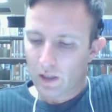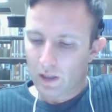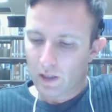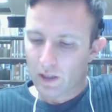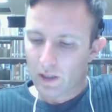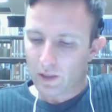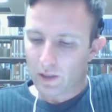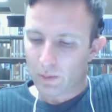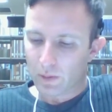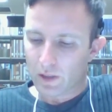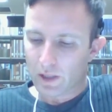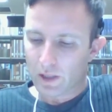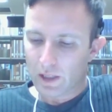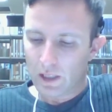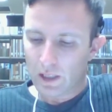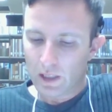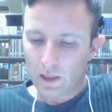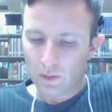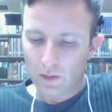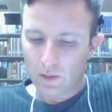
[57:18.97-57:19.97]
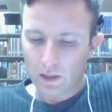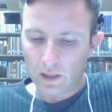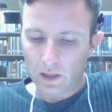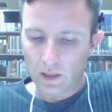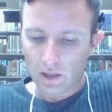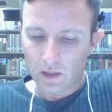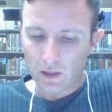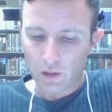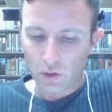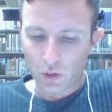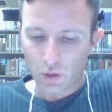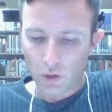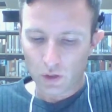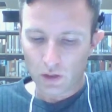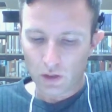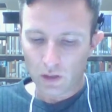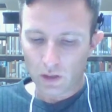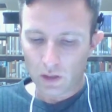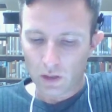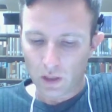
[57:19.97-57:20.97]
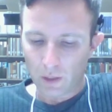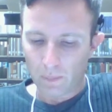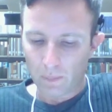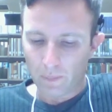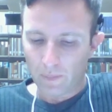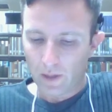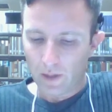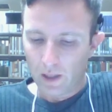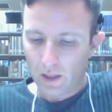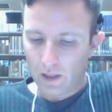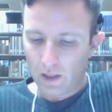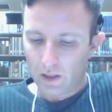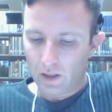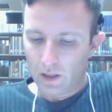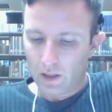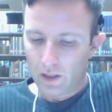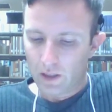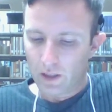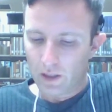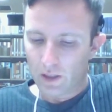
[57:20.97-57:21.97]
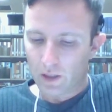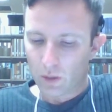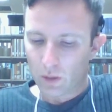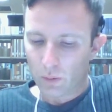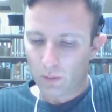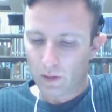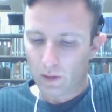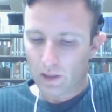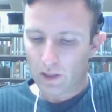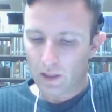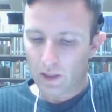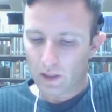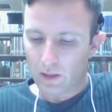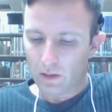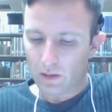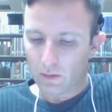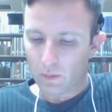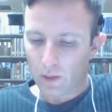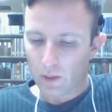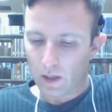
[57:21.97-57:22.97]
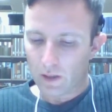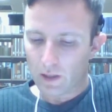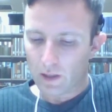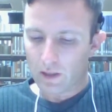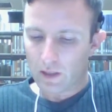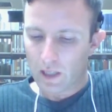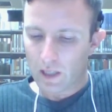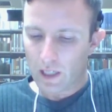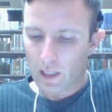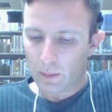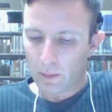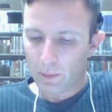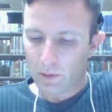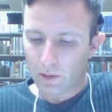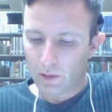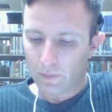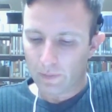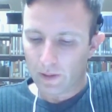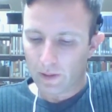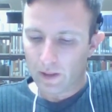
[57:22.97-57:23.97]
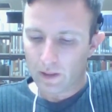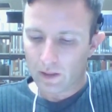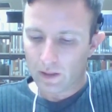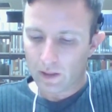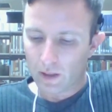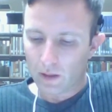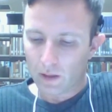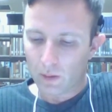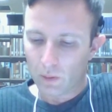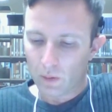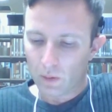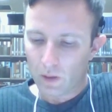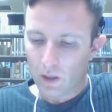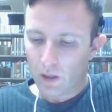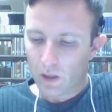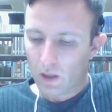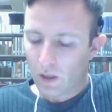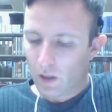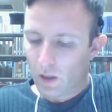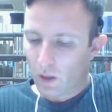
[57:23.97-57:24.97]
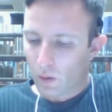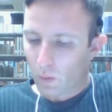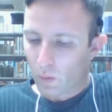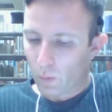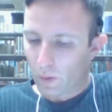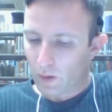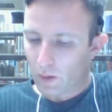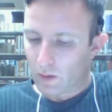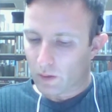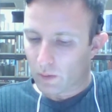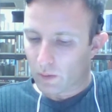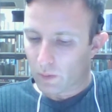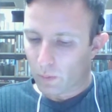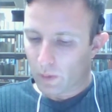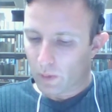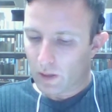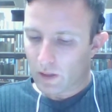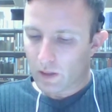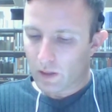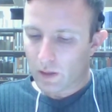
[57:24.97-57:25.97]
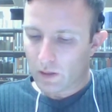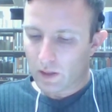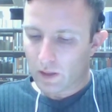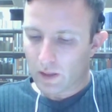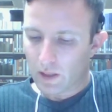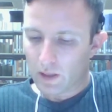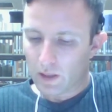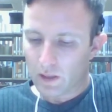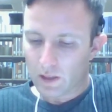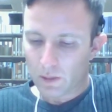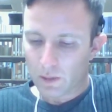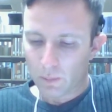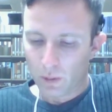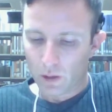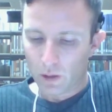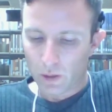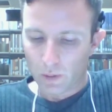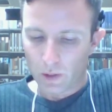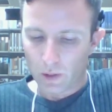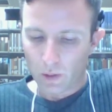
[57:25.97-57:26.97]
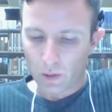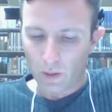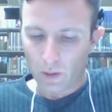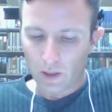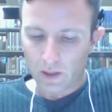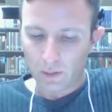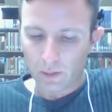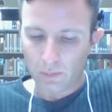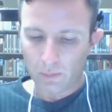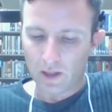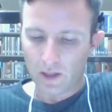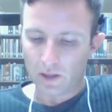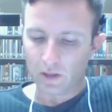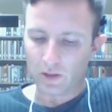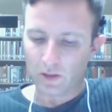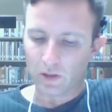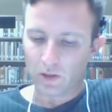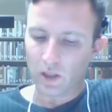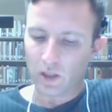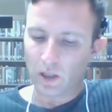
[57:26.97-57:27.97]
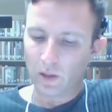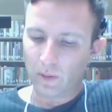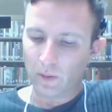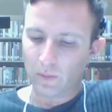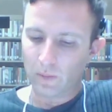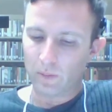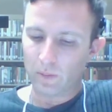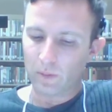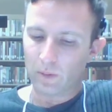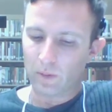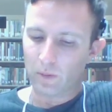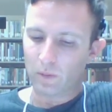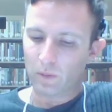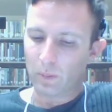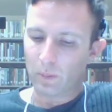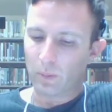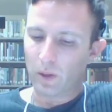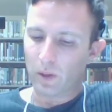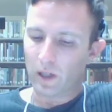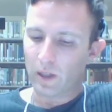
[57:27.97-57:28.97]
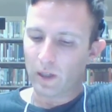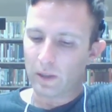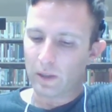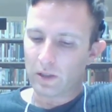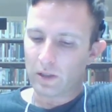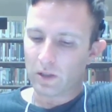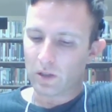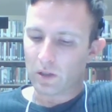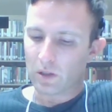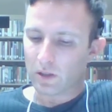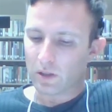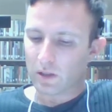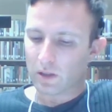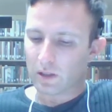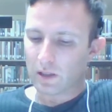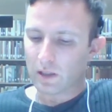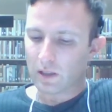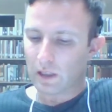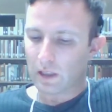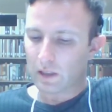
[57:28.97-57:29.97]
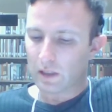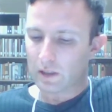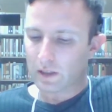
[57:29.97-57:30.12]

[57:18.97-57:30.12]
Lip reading: is received, it should look up the query hit routing table to find out where to send this push request message. If reply message is